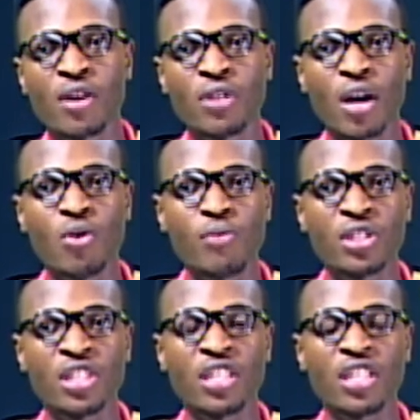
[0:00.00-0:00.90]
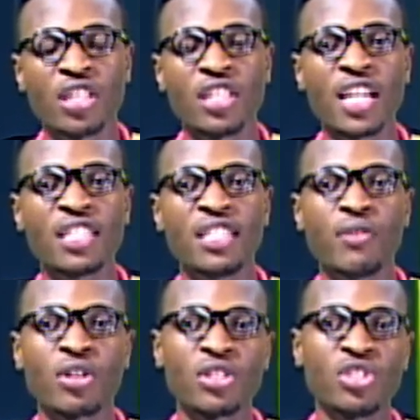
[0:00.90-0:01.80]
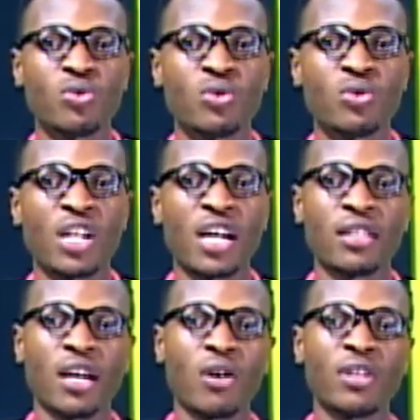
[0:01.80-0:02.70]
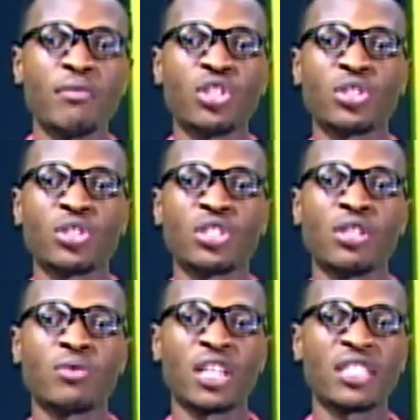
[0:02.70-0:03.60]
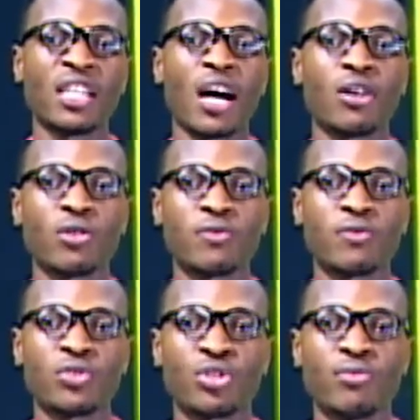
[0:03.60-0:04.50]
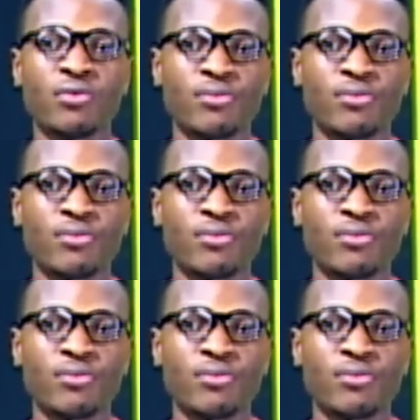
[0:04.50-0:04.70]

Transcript: Una whole body. Yeah, the thing they will rot issue now. I wanna make sure say we stay out of trouble.